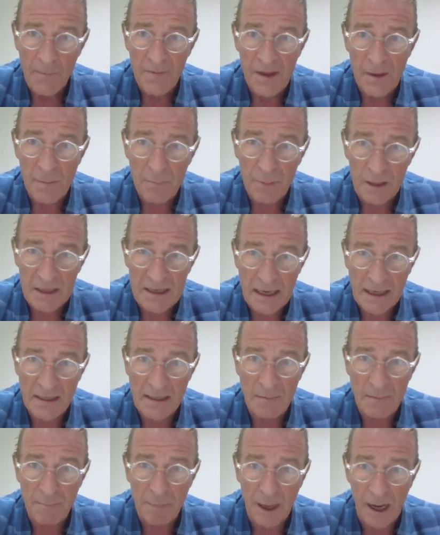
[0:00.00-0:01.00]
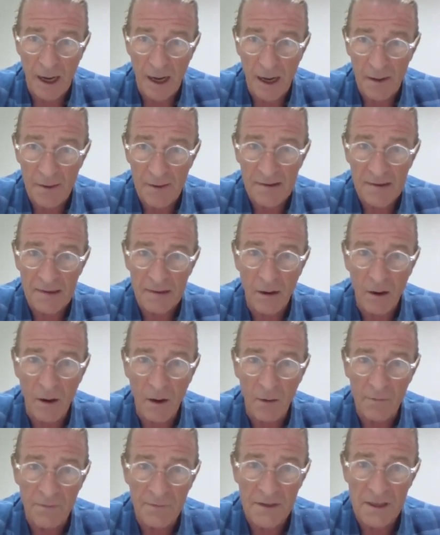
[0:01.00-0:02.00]
predicted paths
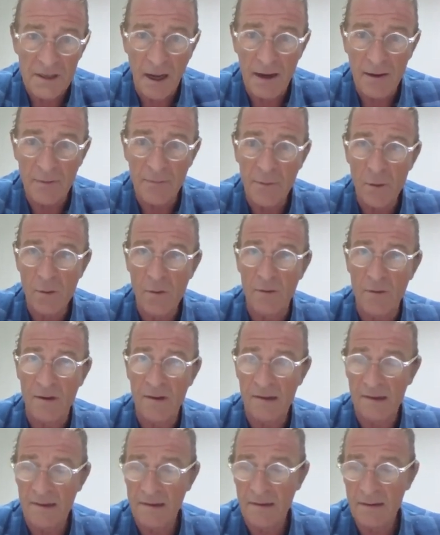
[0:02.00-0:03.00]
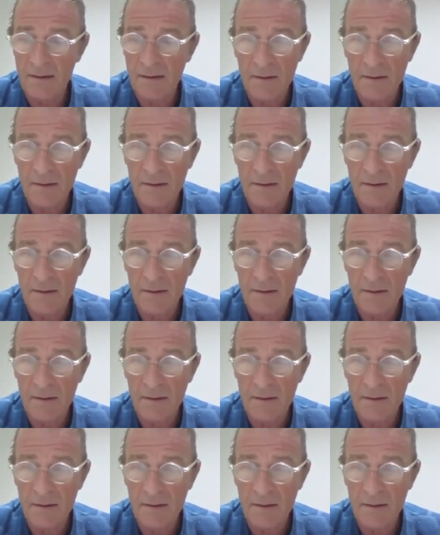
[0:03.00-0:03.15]
of typhoons.